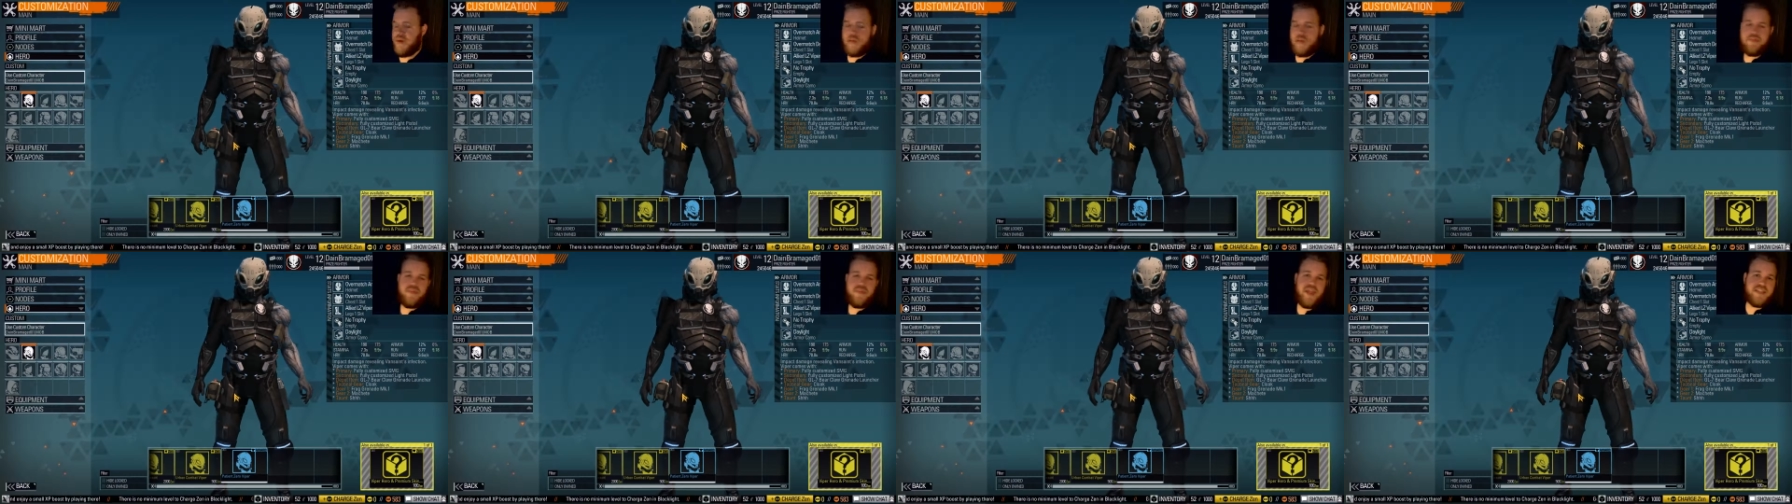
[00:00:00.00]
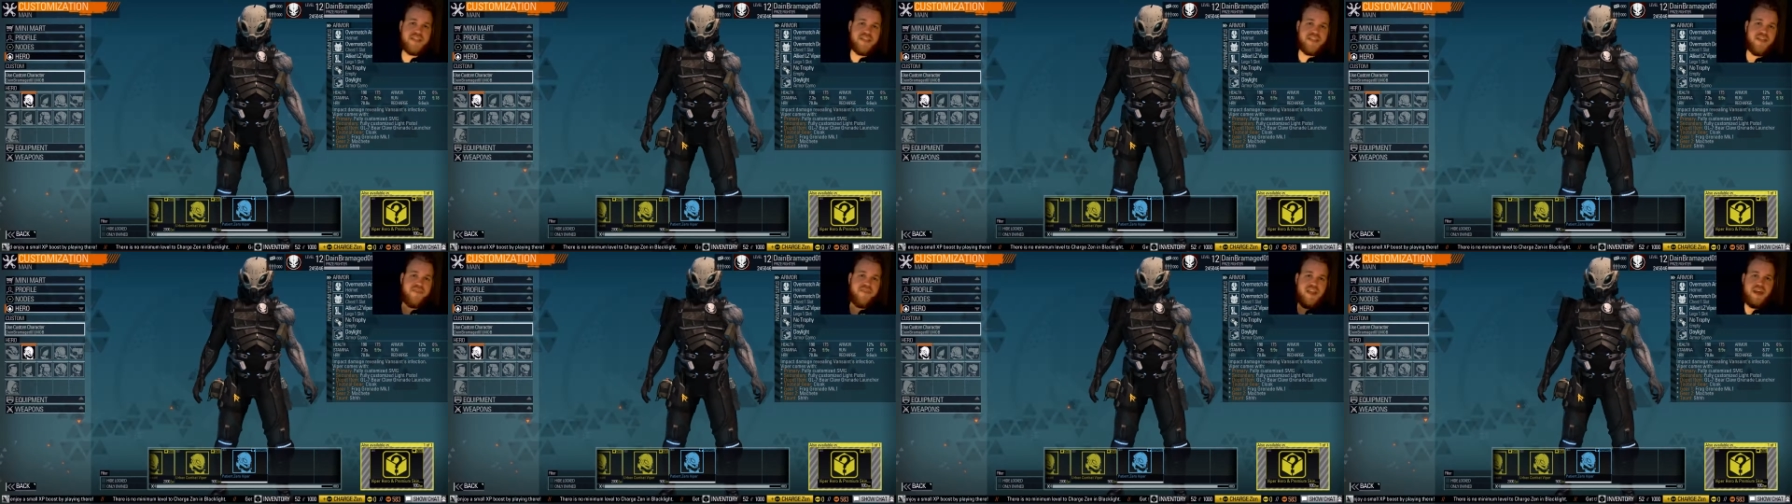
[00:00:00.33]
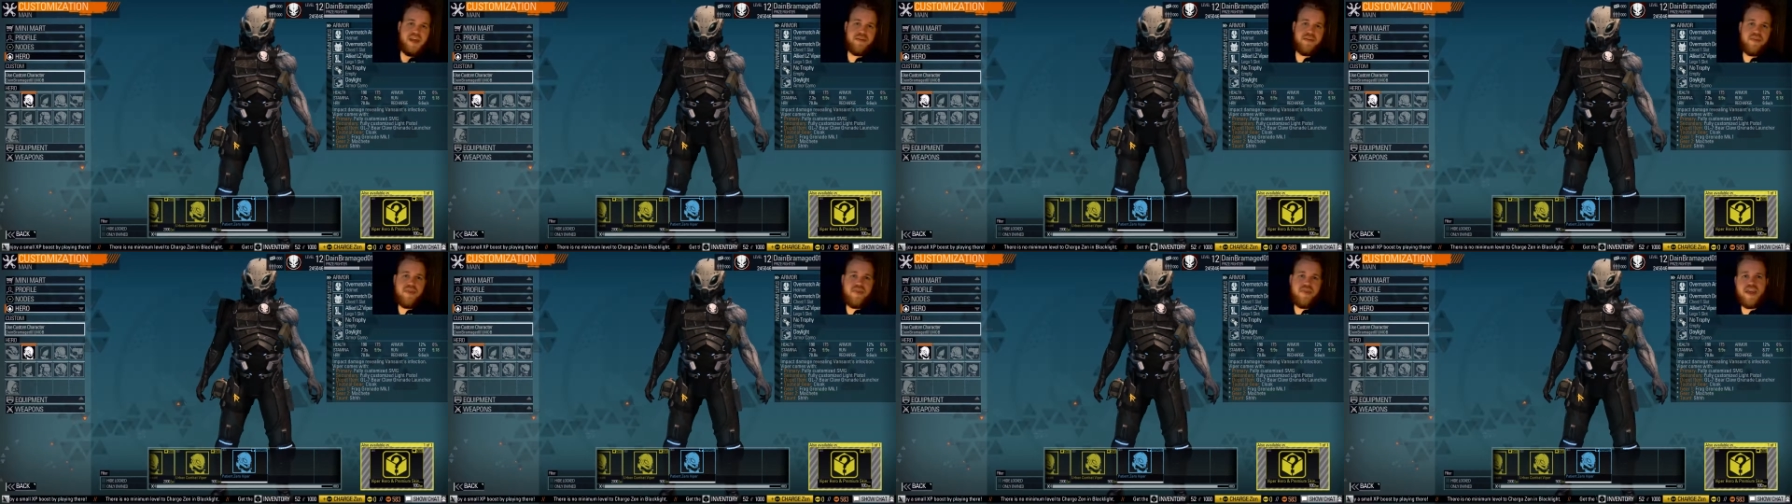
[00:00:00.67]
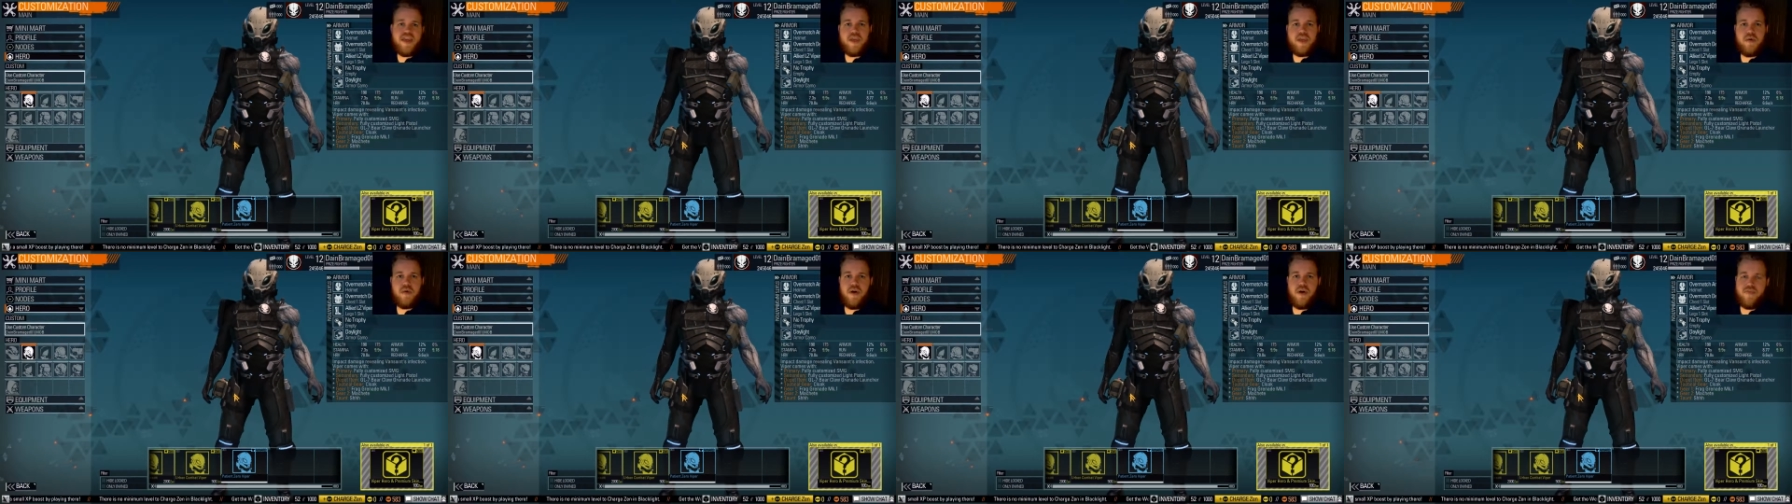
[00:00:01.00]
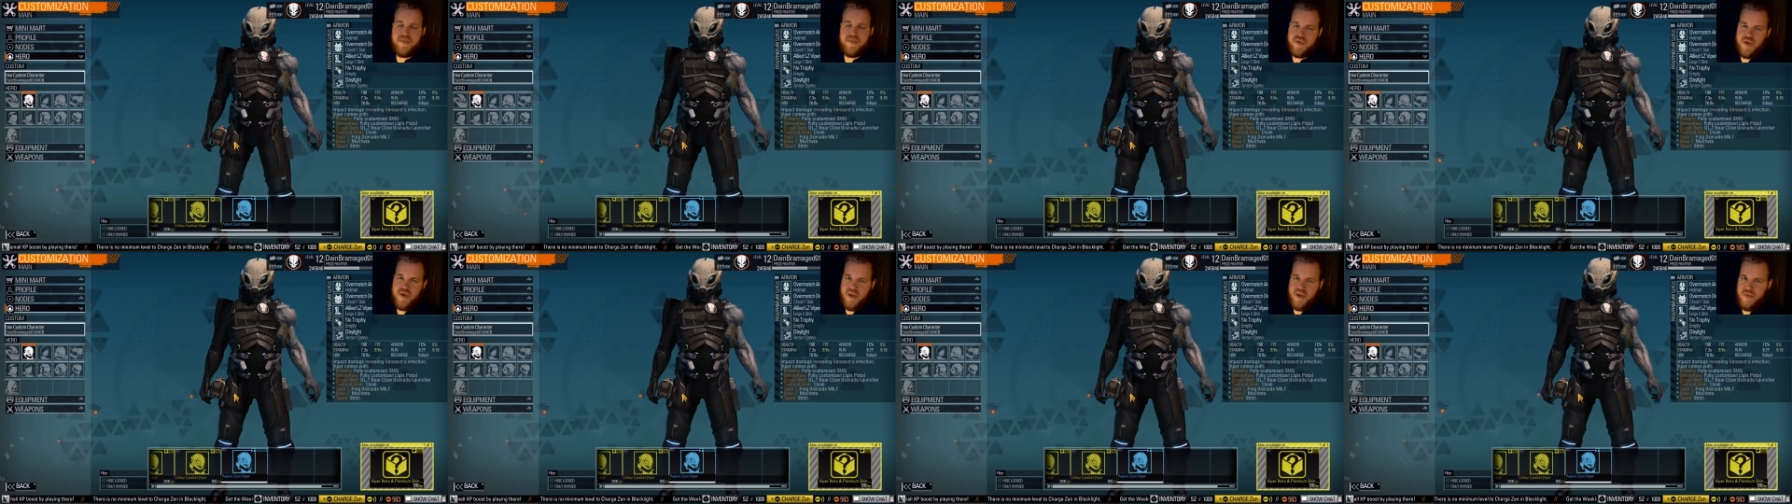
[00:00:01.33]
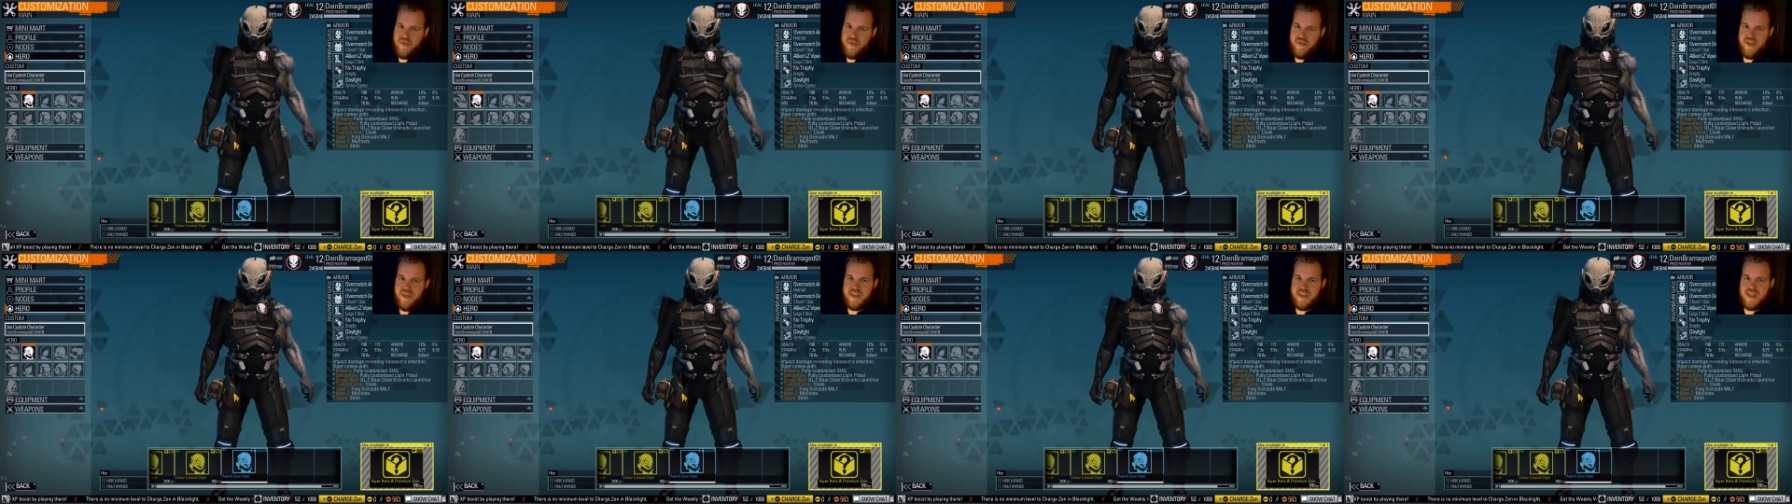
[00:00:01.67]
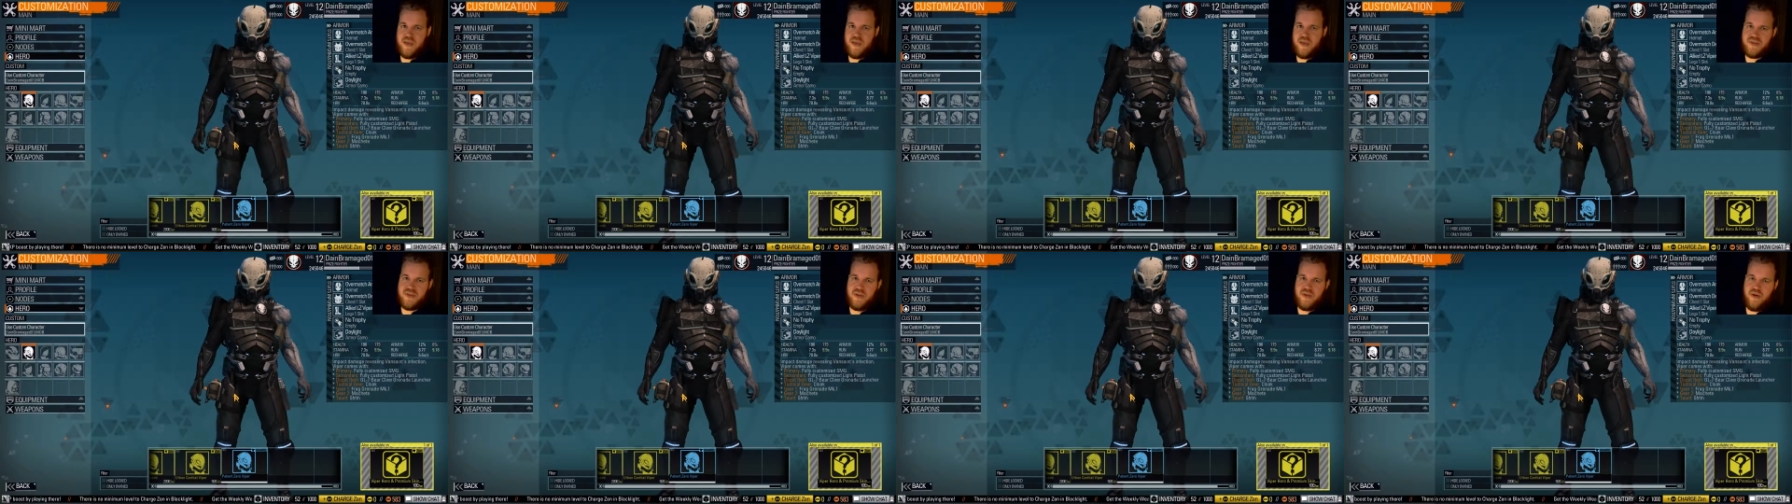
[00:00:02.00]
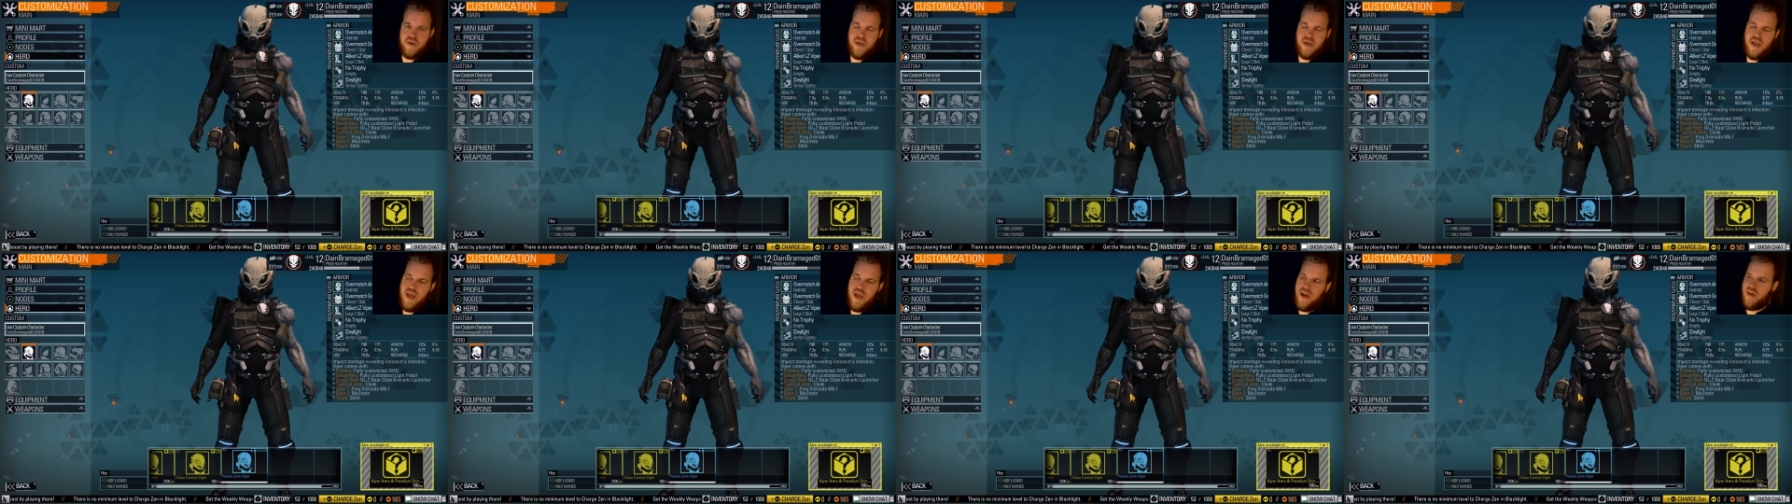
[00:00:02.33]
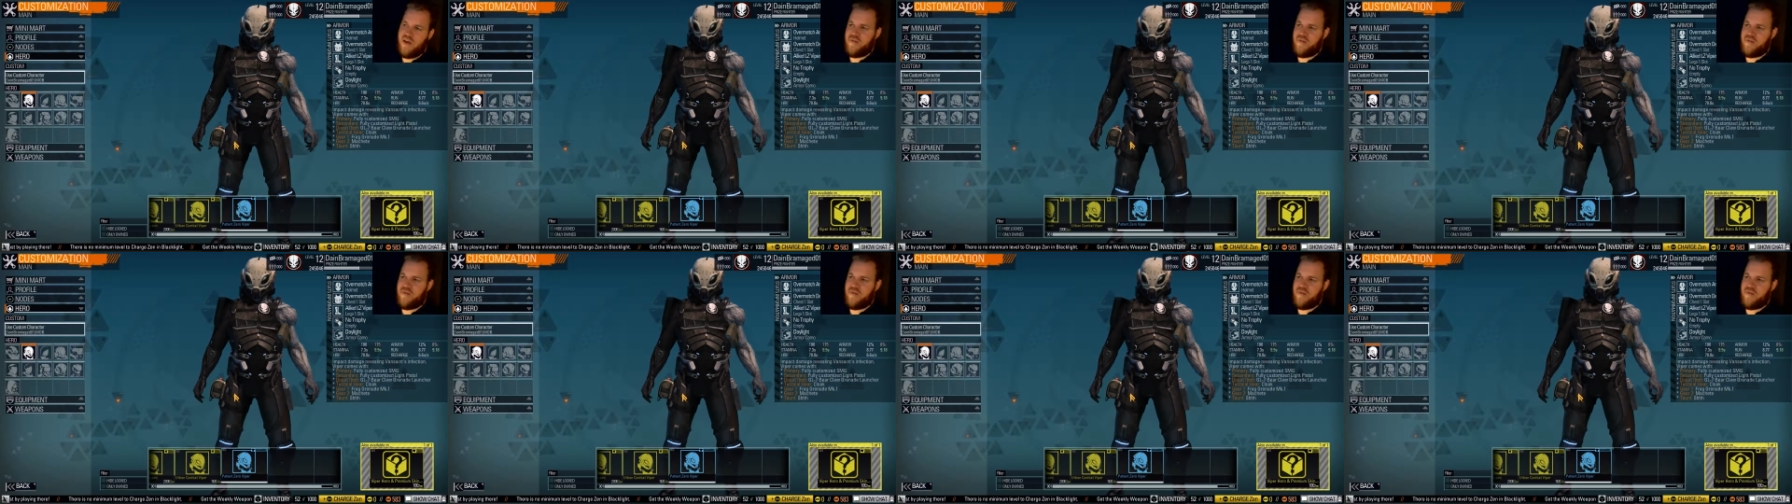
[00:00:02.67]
anyway, that's enough of that. Thank you all for joining me for this episode